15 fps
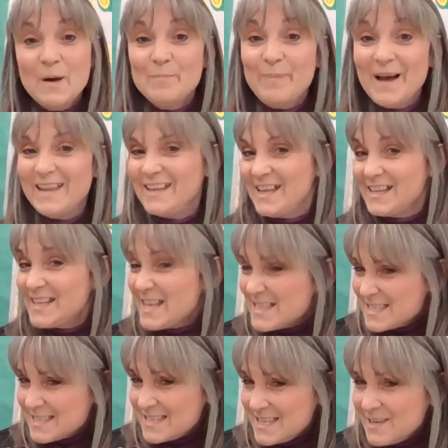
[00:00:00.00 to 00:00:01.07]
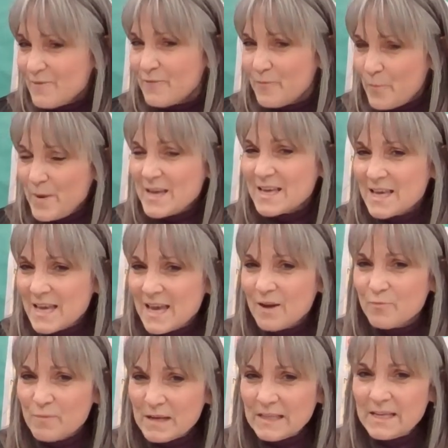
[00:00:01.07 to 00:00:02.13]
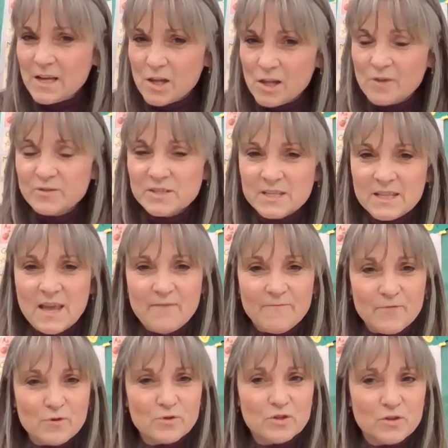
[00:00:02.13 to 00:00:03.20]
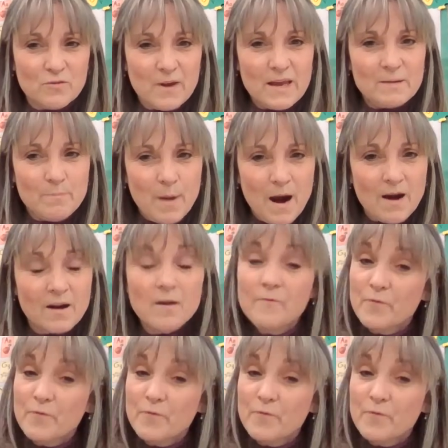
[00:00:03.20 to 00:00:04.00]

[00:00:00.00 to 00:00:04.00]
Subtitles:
But let's see if we can get really close to that first grade mark.